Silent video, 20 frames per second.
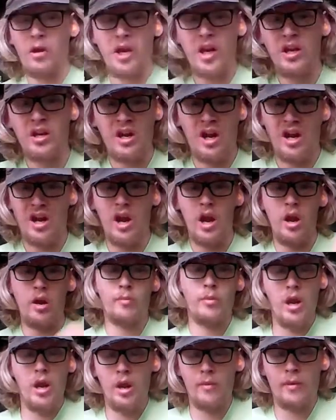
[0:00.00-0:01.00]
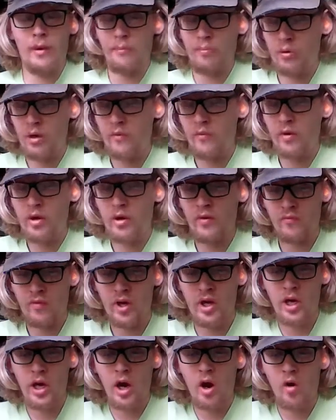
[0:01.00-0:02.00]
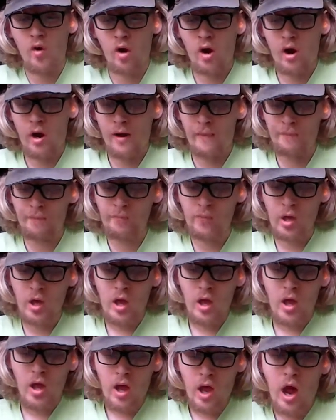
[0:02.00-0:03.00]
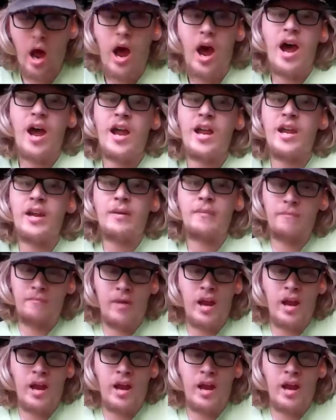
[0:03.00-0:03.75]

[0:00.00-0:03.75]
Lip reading: said in my previous video, I